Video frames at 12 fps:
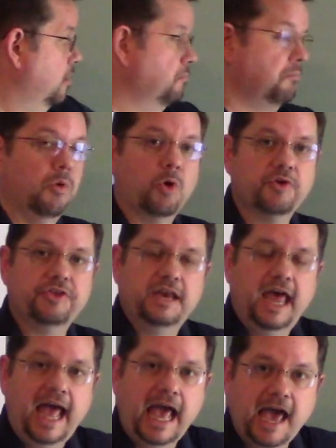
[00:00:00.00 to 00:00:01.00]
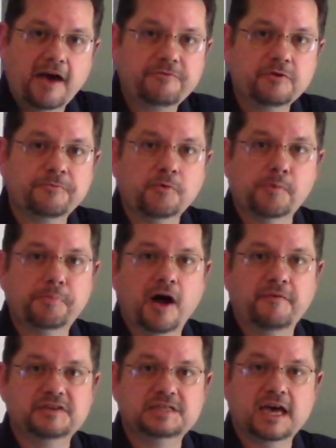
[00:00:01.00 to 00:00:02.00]
more than half your
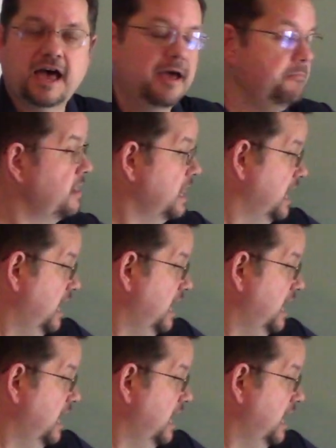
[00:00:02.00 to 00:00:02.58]
for-profit time,